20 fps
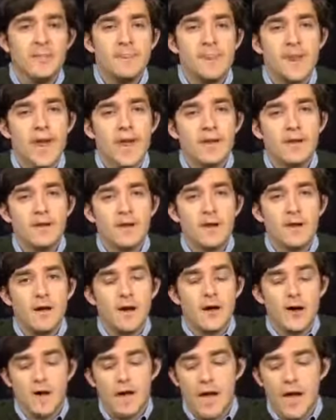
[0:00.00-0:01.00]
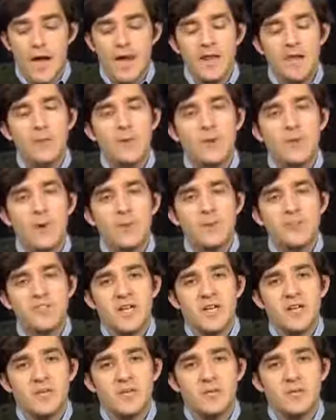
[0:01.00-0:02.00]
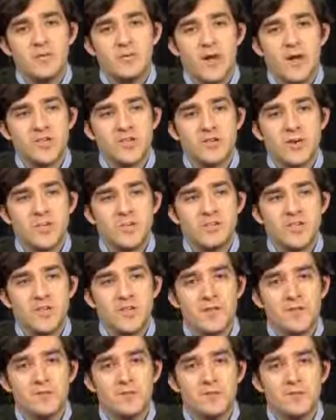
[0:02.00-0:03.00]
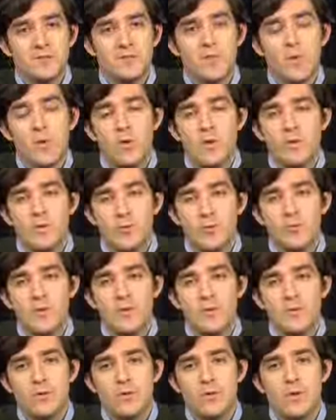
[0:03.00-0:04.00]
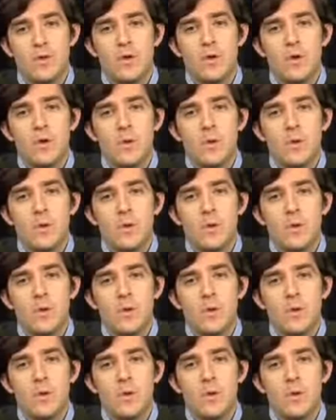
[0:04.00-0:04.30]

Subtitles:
that any one representative who has to represent the interests of more and more people